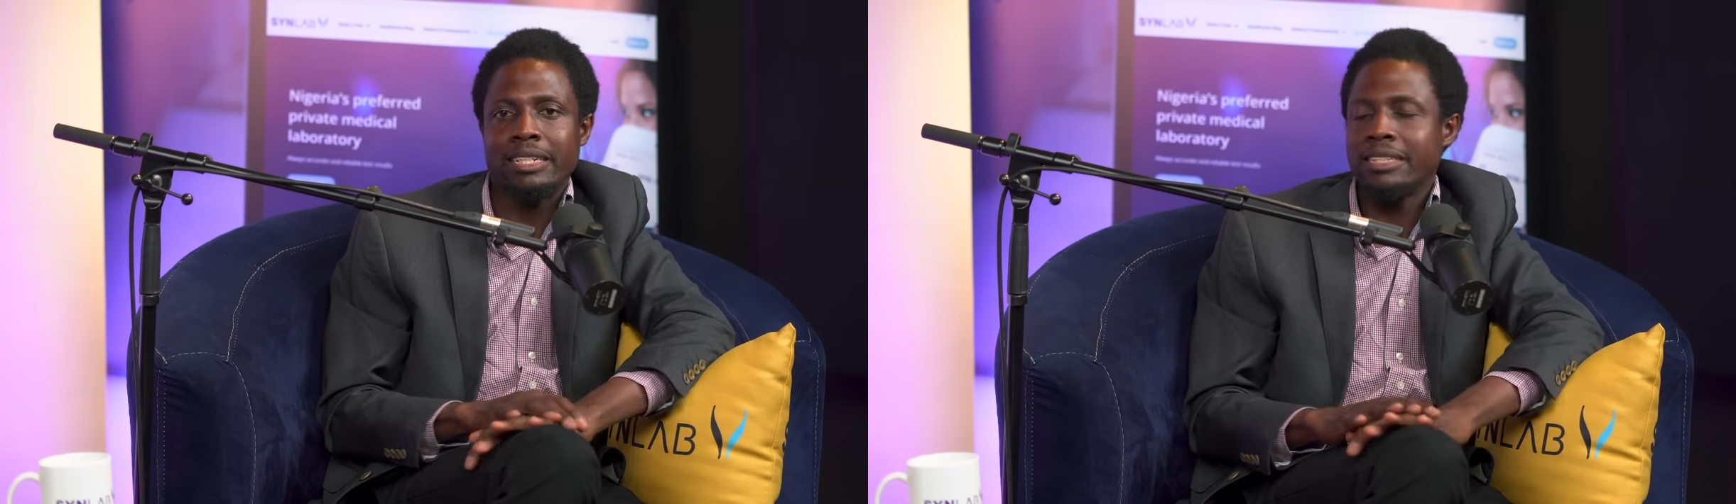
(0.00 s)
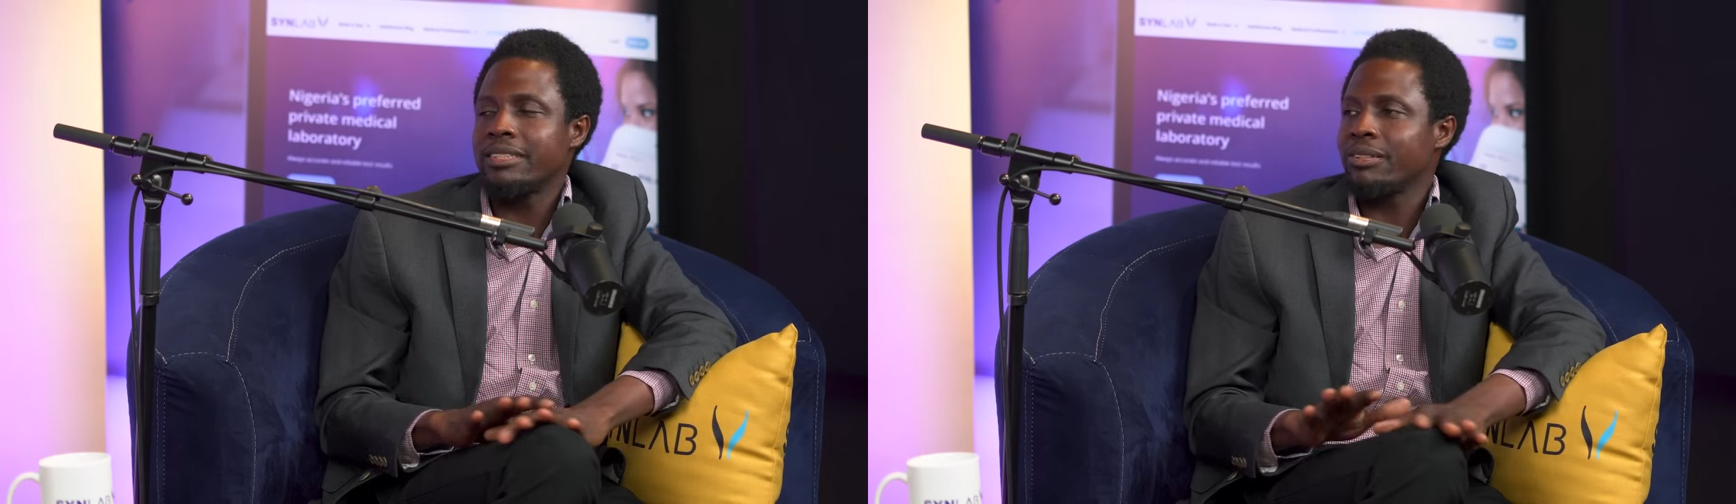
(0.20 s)

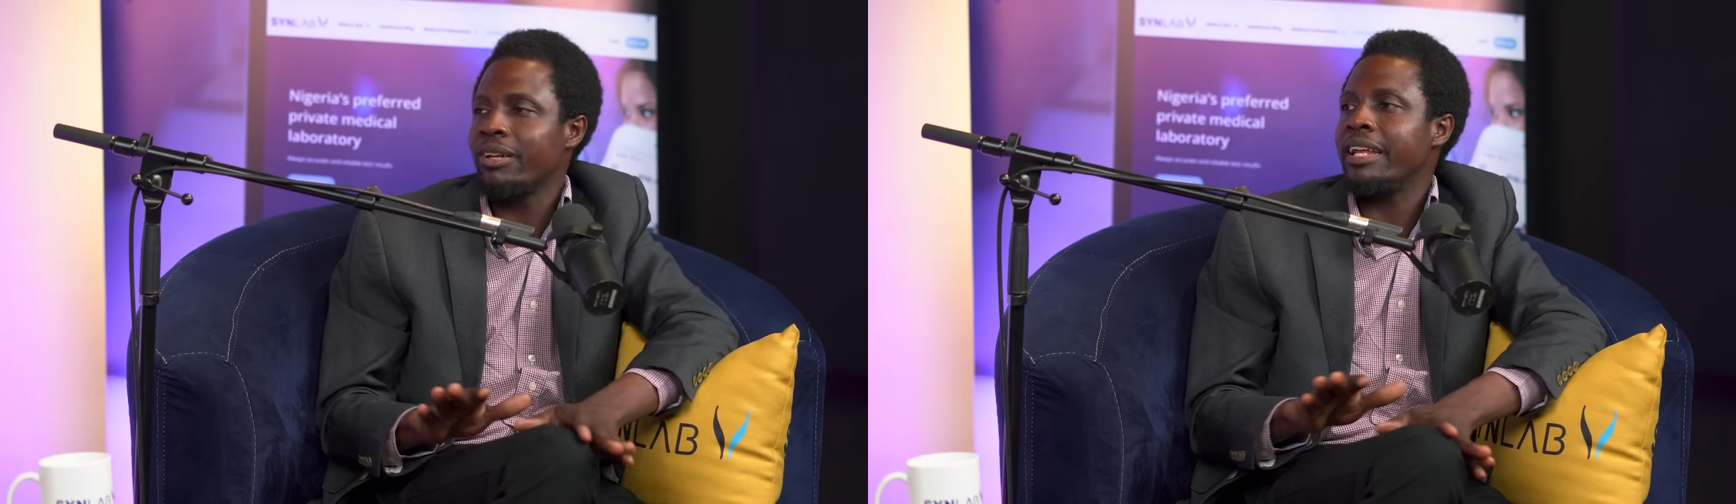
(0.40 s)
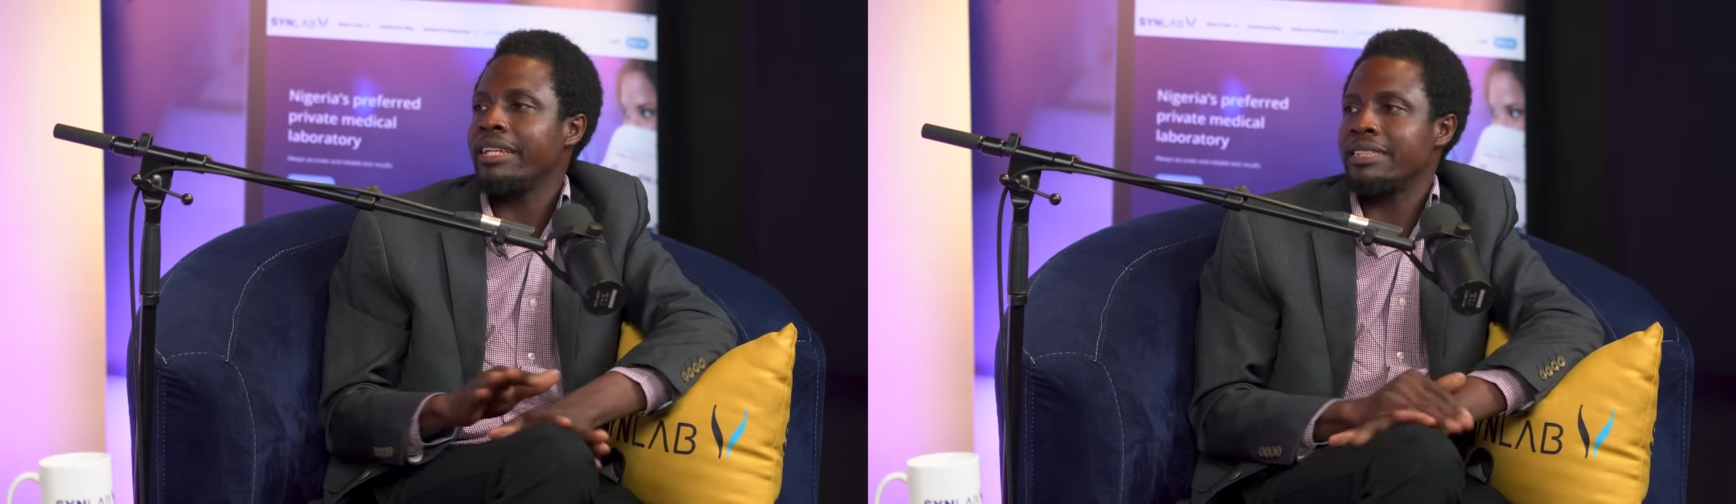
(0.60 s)
this
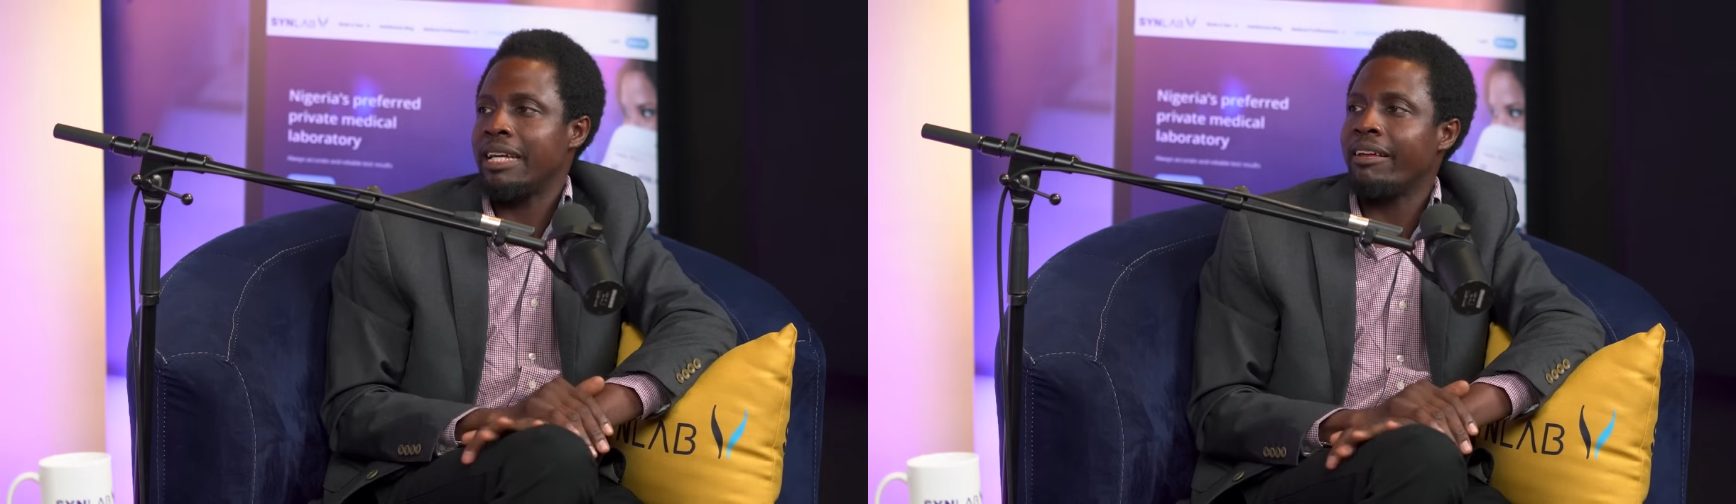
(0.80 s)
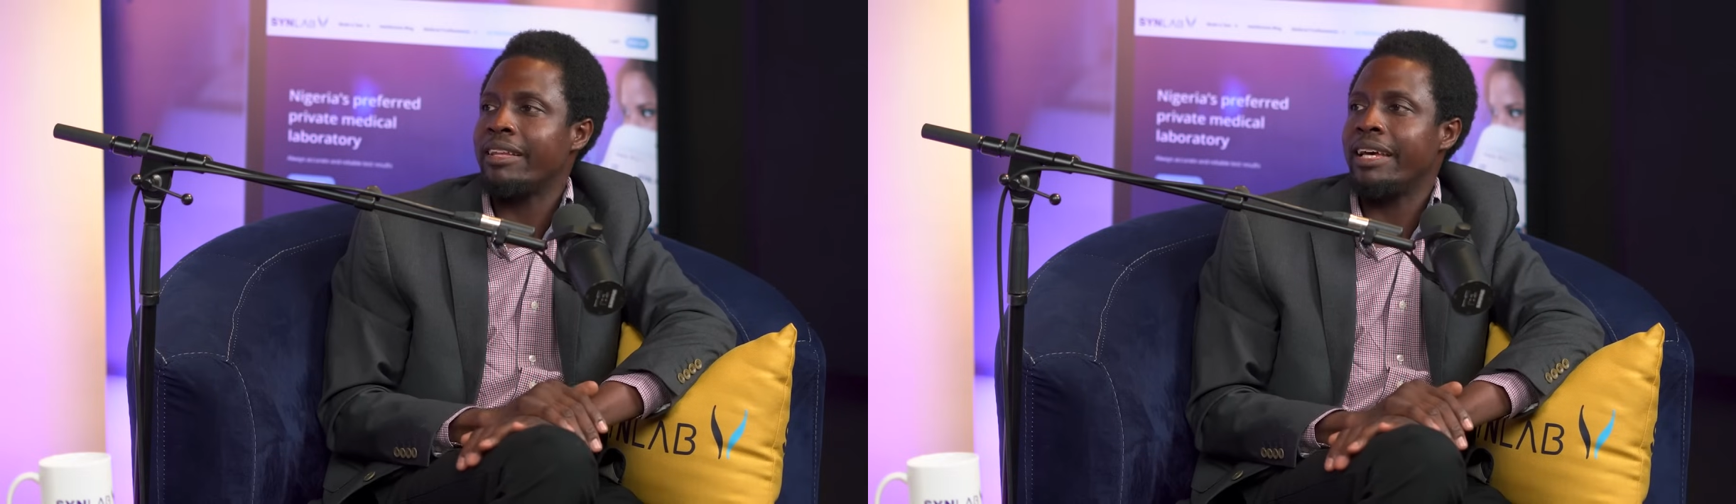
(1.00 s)
knowledge is out